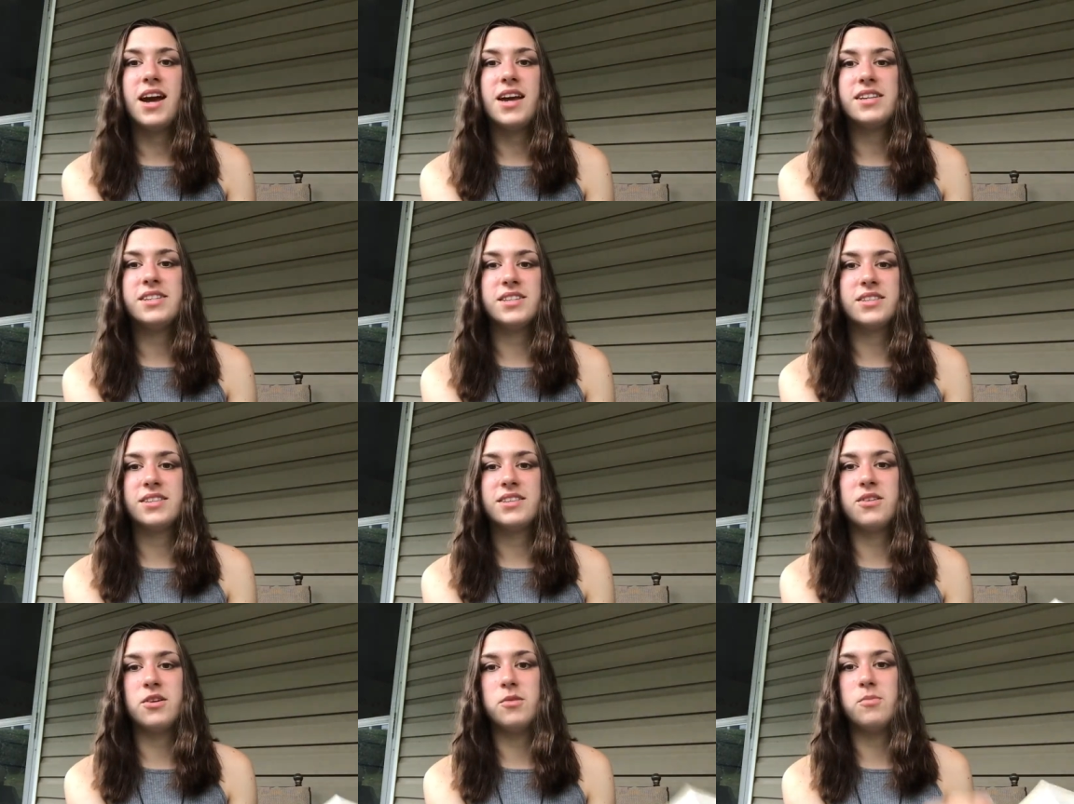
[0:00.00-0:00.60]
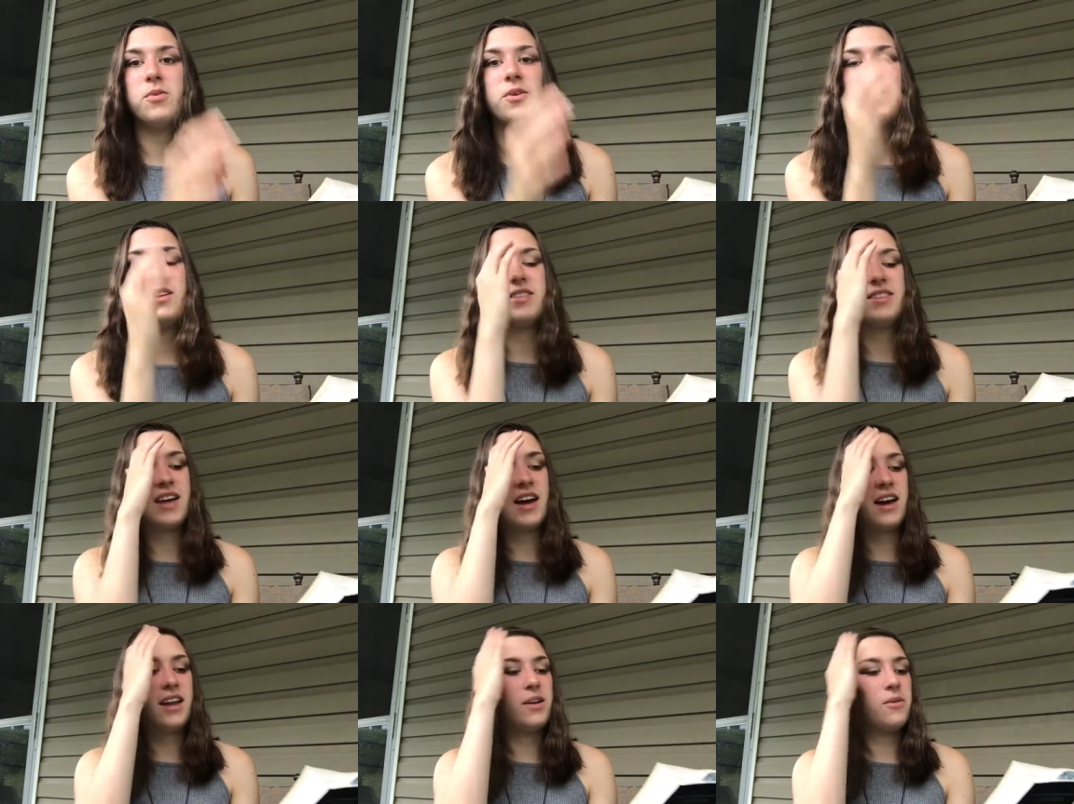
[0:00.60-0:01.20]
I just couldn't put it
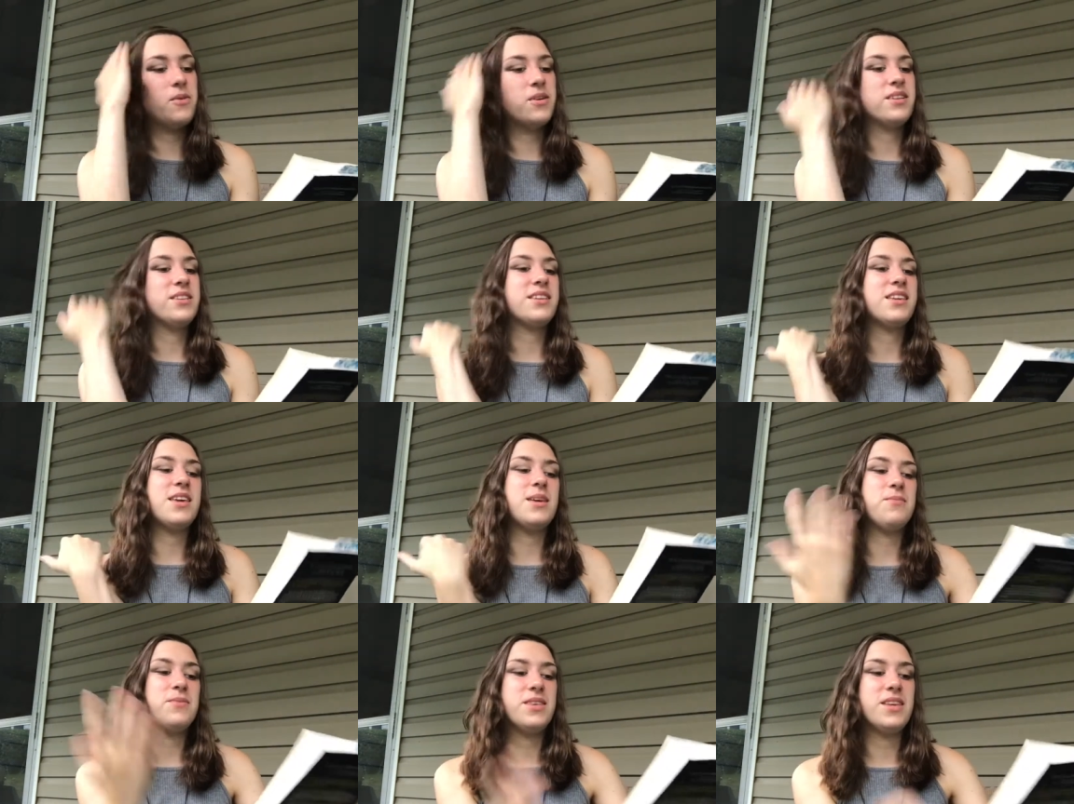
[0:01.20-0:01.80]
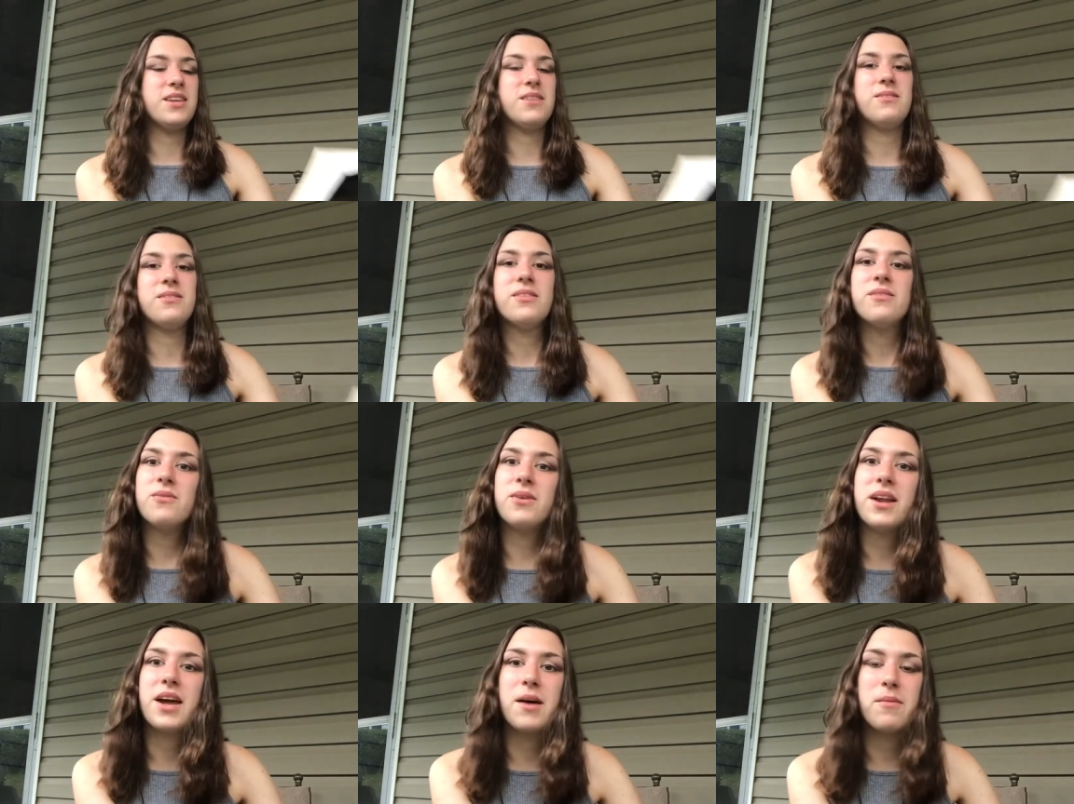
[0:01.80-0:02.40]
down. I wanted to keep seeing
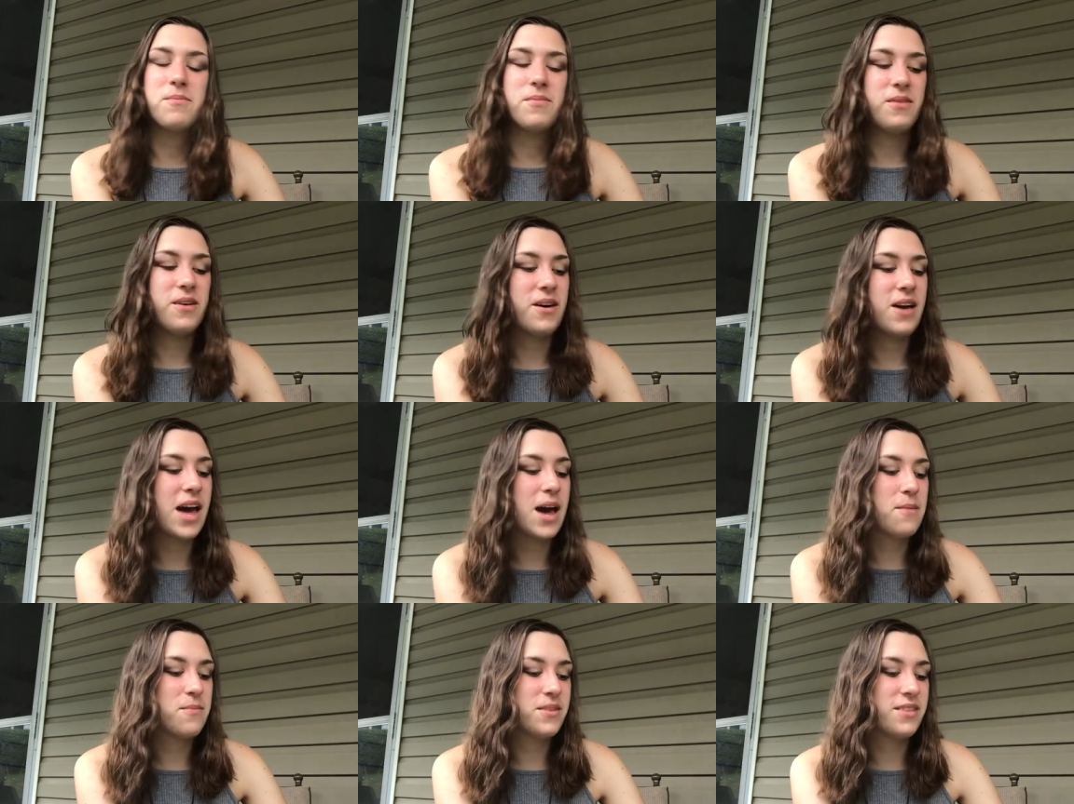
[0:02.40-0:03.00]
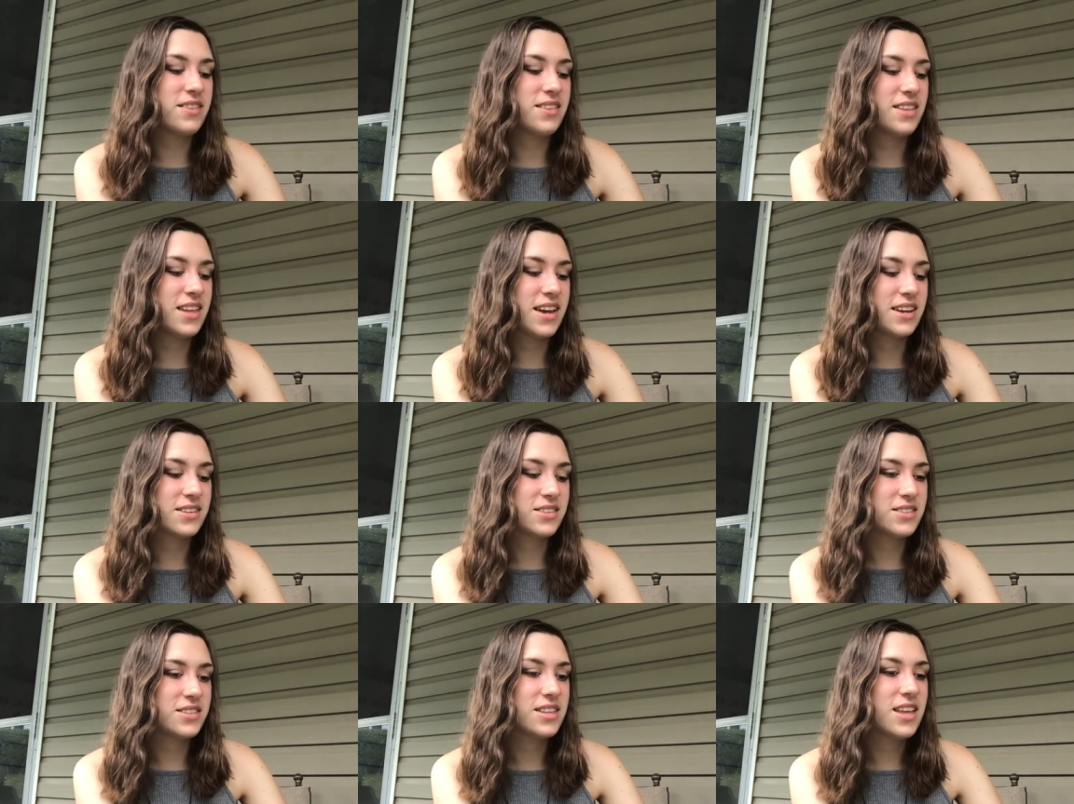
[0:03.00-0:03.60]
what happens
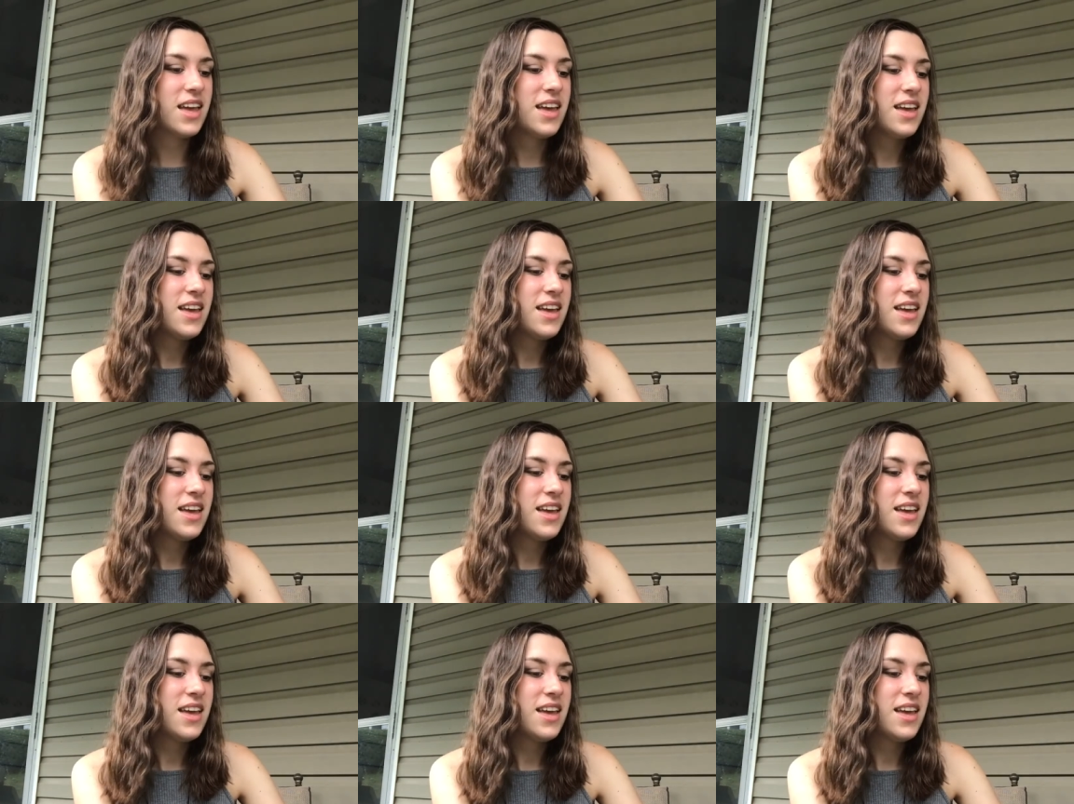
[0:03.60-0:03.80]
next.